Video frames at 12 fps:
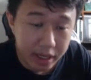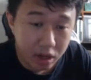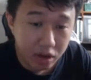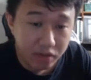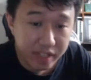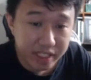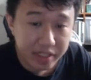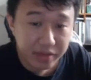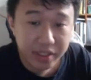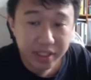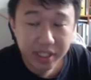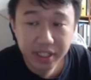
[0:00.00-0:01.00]
Offensive
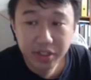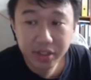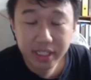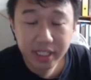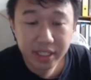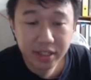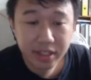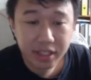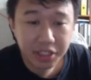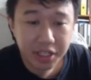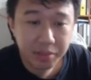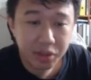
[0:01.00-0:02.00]
accessory sales in the
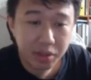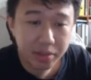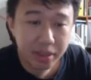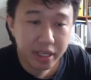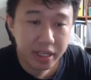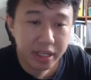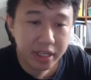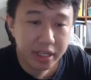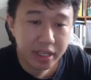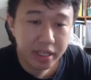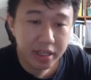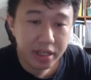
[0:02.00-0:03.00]
gem shop again.
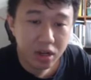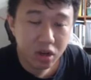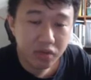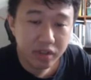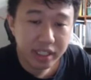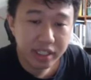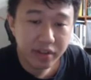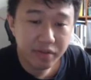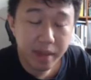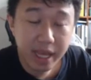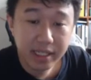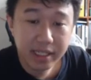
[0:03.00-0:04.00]
Offensive
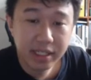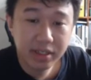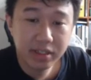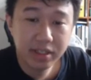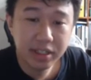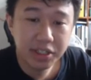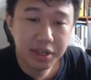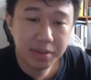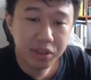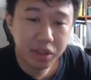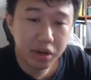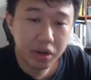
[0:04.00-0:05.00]
pet sales in the gem
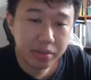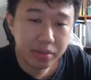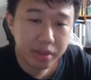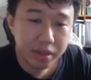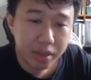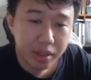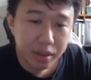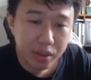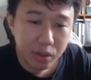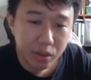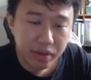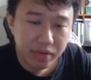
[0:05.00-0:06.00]
shop.
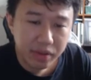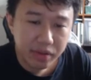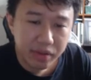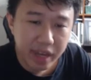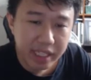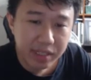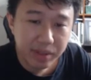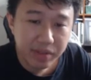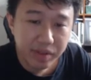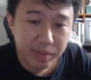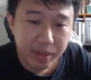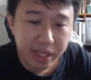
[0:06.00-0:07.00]
We have a Vex
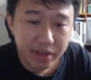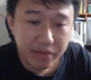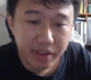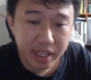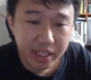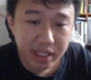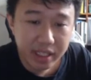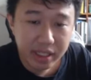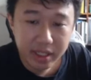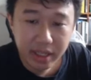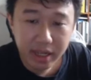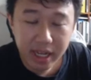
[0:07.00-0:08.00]
PvP event
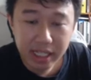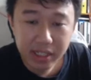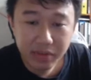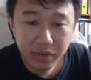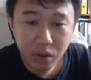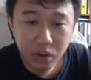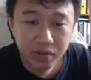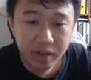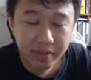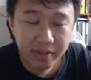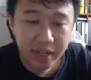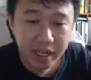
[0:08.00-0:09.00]
that lasts for
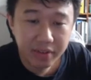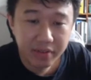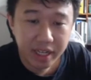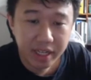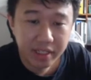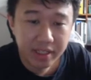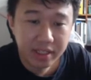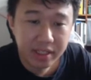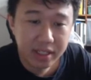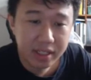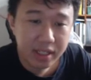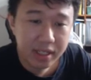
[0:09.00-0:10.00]
5.5 days.
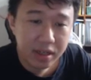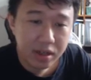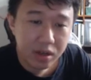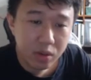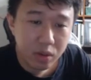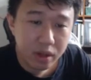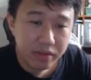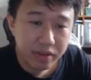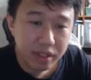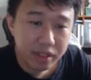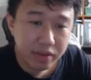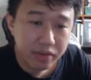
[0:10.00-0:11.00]
We have
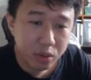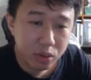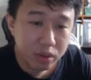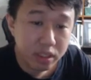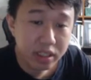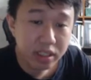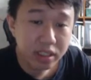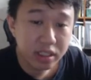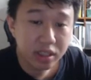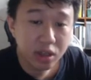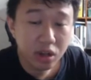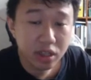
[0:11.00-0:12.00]
a Volk
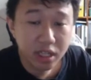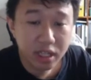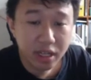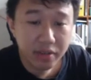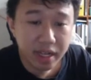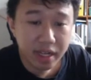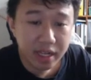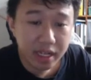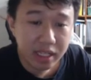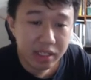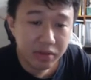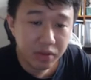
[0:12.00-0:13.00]
Gauntlet event that
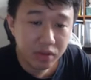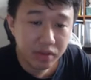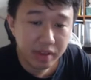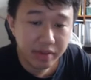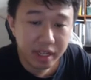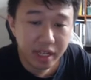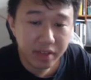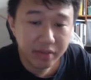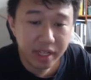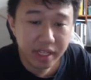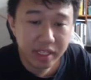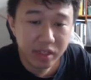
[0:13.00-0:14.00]
lasts for 5.5
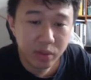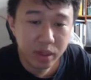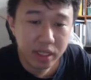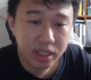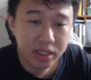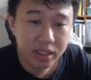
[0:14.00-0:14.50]
days as well.